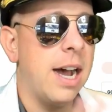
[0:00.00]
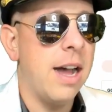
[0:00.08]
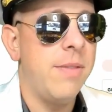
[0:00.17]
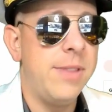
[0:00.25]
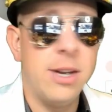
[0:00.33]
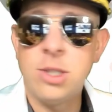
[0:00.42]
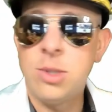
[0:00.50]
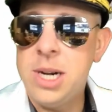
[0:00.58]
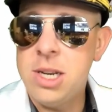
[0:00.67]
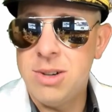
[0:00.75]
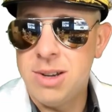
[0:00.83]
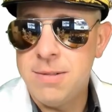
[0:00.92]
there's a
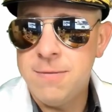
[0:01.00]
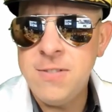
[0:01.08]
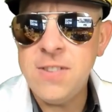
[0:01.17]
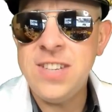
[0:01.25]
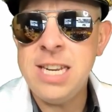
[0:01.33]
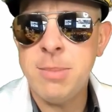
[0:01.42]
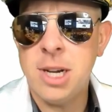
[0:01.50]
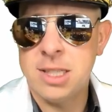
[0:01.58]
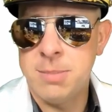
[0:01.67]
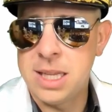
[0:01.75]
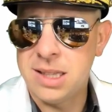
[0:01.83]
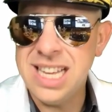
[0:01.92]
way to do it.
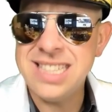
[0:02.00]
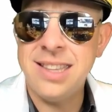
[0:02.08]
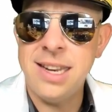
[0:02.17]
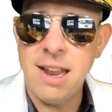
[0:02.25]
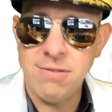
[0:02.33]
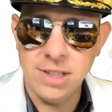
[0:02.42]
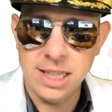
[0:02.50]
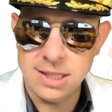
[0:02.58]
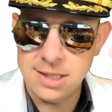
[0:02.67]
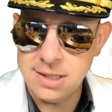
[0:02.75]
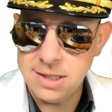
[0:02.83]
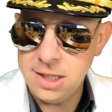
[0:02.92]
$15 a month, less than
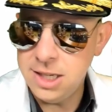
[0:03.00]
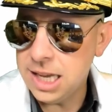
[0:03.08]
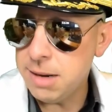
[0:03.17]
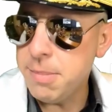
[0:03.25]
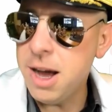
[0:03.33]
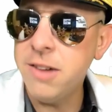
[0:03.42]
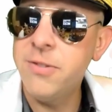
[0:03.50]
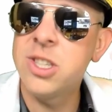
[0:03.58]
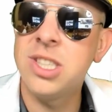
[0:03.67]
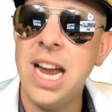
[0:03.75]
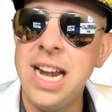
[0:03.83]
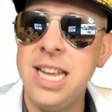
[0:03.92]
Netflix. You get a mug for
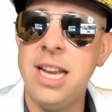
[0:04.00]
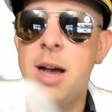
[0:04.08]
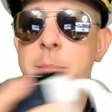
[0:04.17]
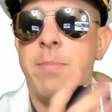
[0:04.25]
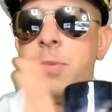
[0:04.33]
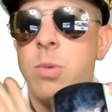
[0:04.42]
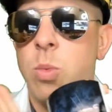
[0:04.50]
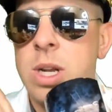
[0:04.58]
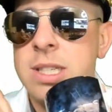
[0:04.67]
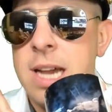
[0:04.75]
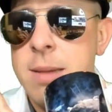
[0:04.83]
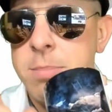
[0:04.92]
signing up.
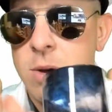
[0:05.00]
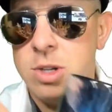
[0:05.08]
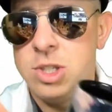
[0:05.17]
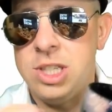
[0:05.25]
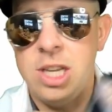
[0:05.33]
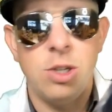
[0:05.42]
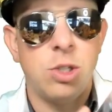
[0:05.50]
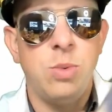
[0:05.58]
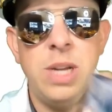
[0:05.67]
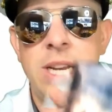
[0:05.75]
One-time bonus. You get your sweet